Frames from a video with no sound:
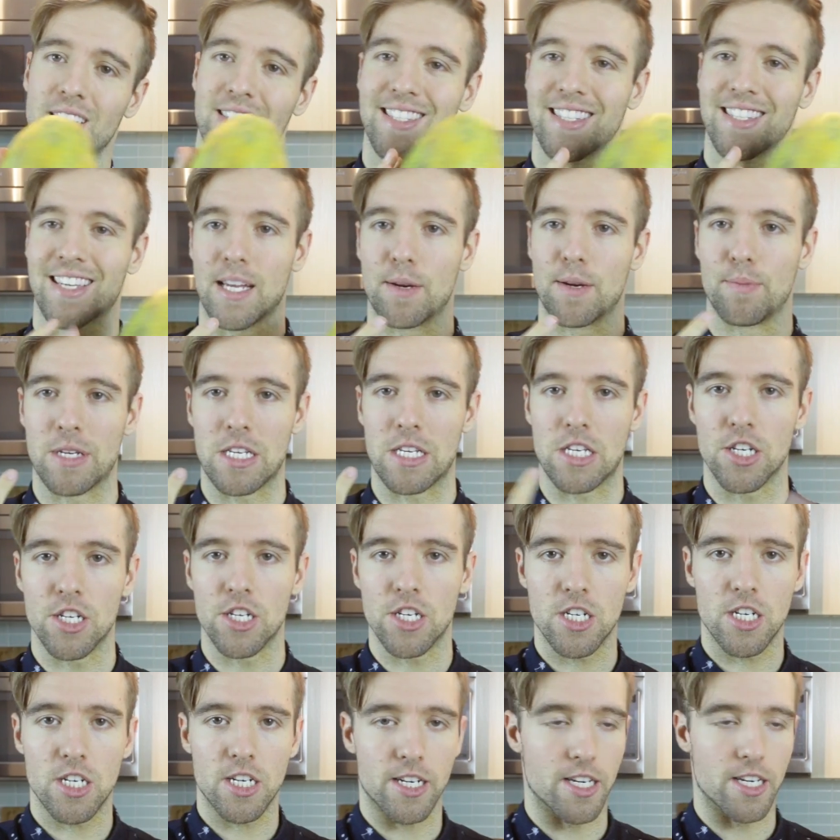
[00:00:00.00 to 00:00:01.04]
It's gonna be
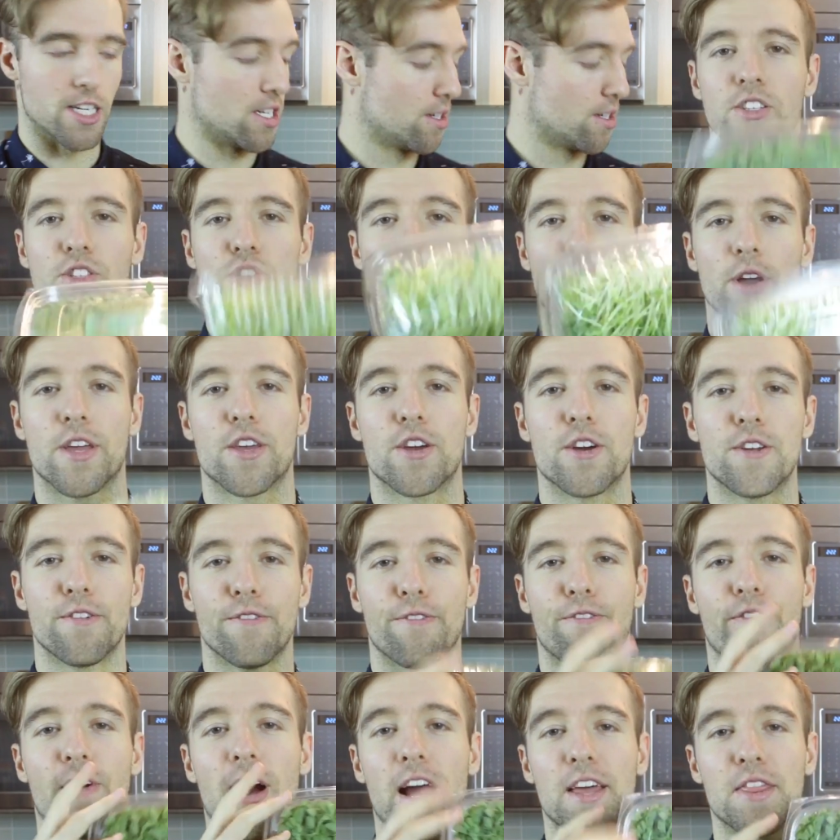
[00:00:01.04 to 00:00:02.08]
good. So I
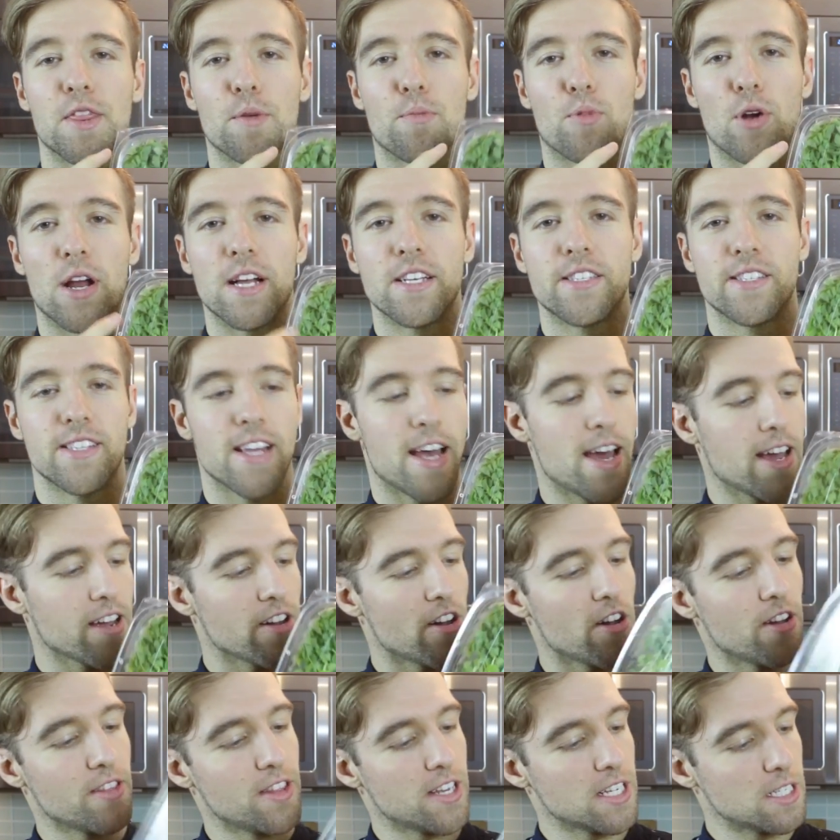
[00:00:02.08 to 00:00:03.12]
couldn't find the price tag
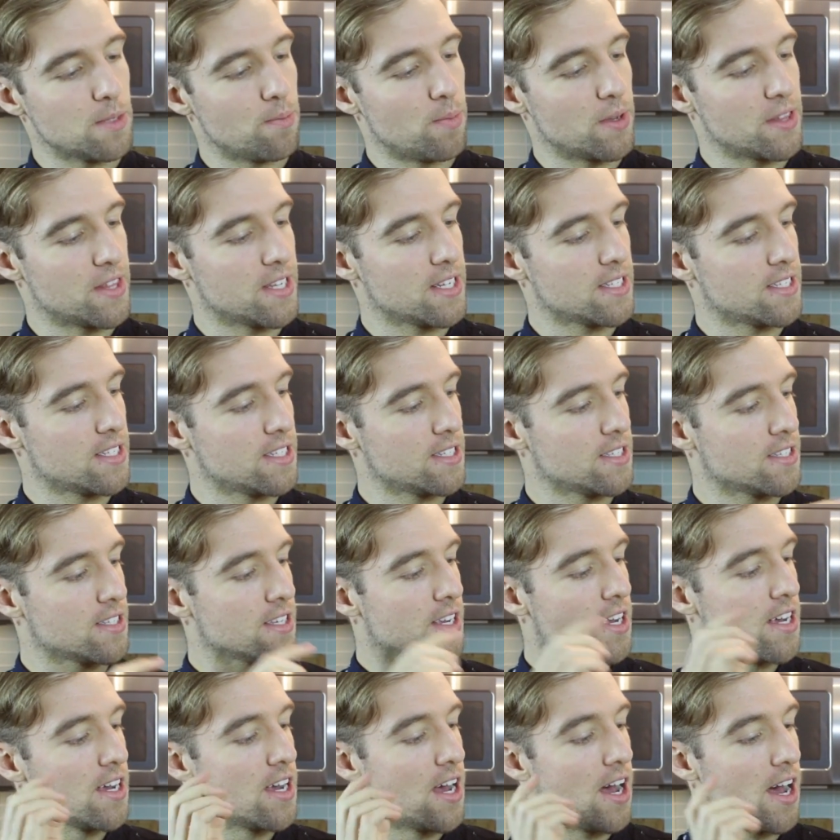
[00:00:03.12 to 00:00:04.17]
on this, but this is
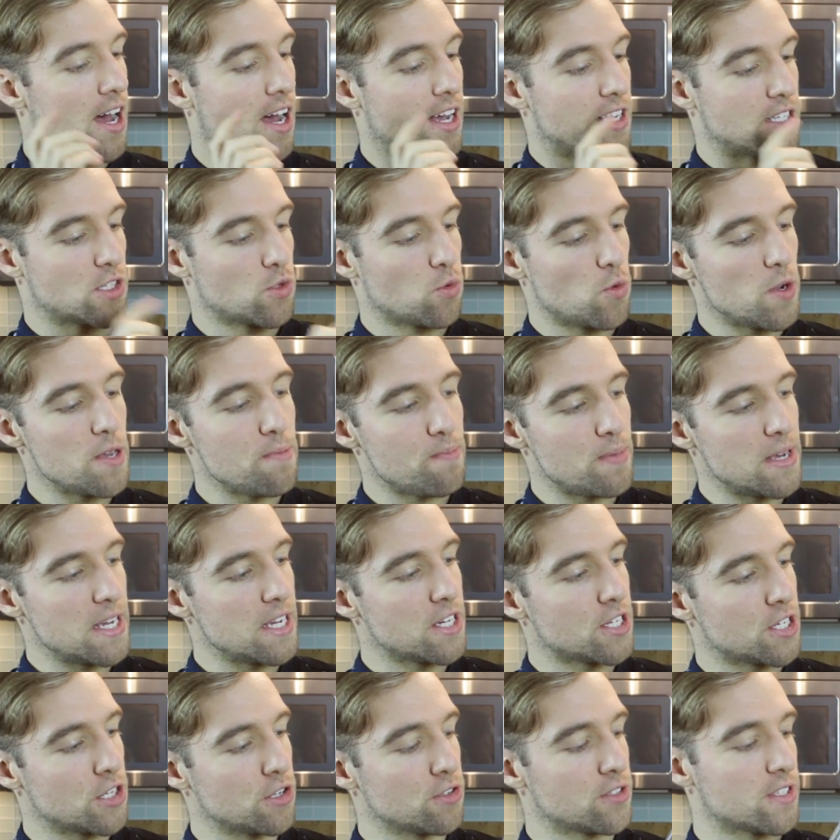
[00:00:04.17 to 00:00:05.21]
uh, sweet
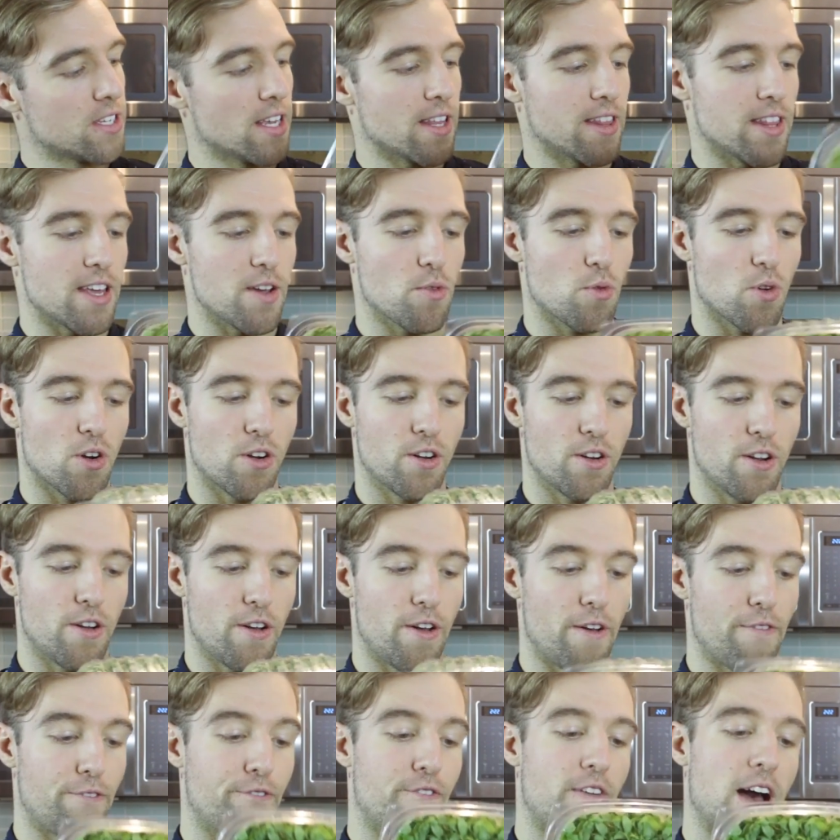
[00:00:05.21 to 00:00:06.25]
pea shoots and they were
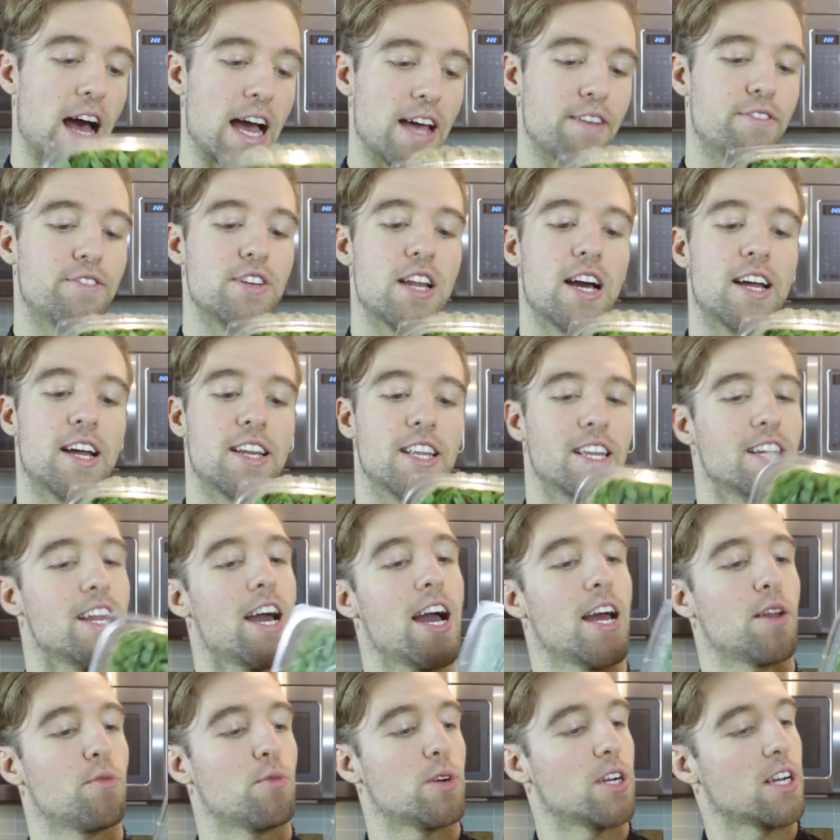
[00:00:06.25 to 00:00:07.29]

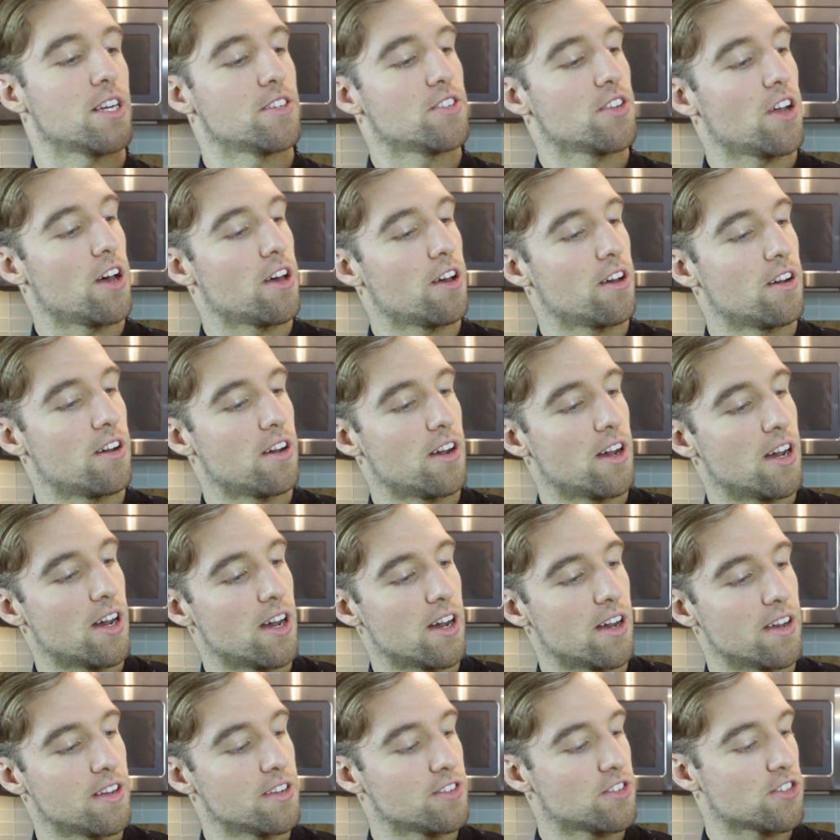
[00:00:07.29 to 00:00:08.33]
$5.99 when I saw
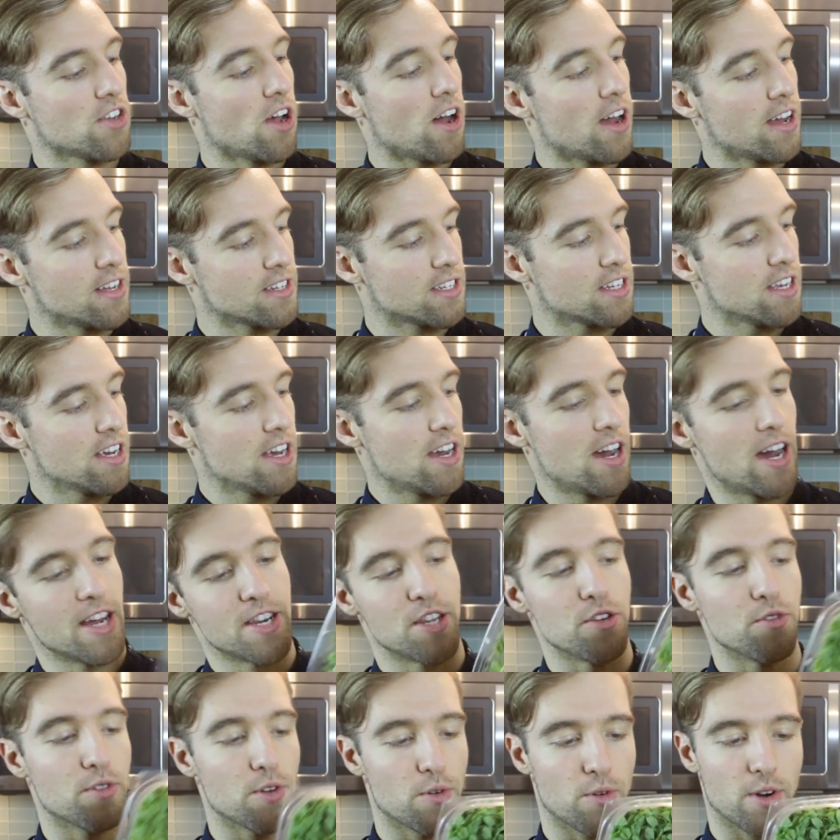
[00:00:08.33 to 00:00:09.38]
uh, saw it. I
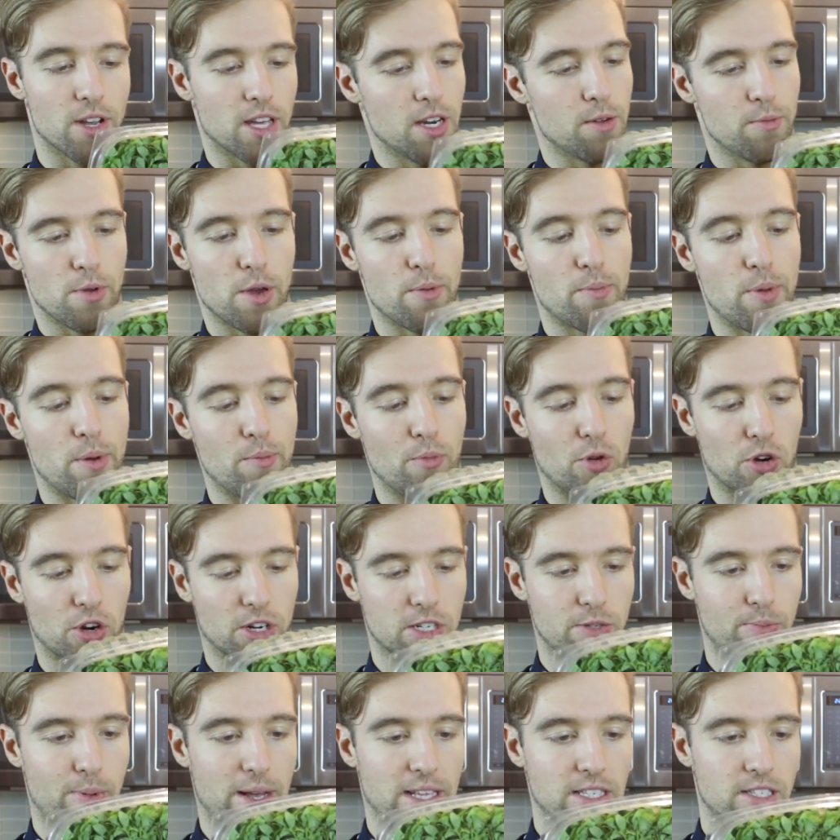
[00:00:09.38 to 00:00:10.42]
knew they were gonna be a bit more
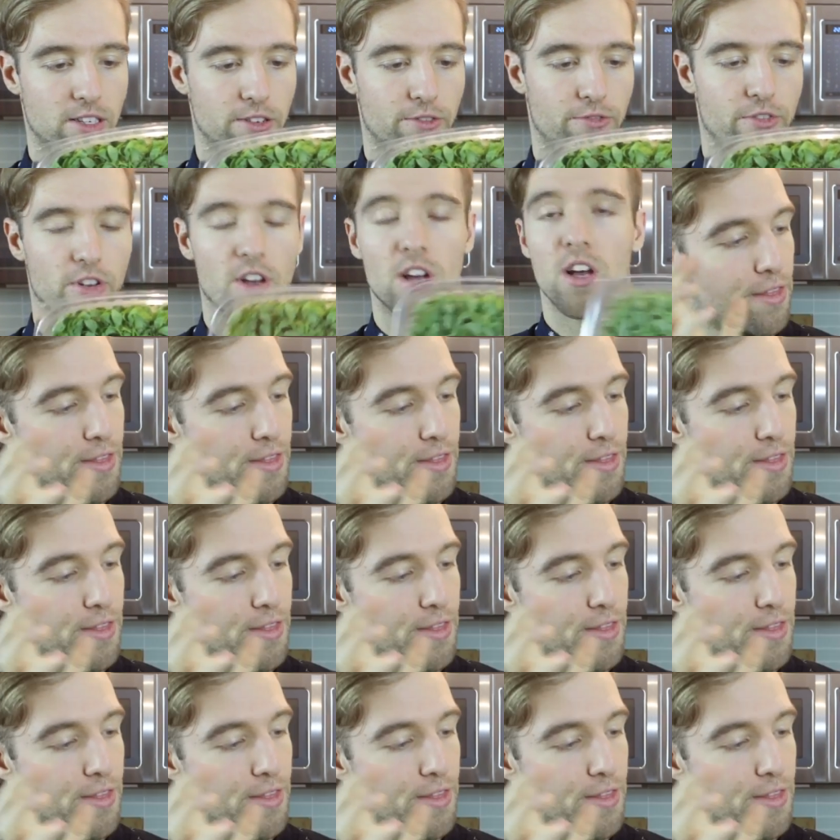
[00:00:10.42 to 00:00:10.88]
expensive.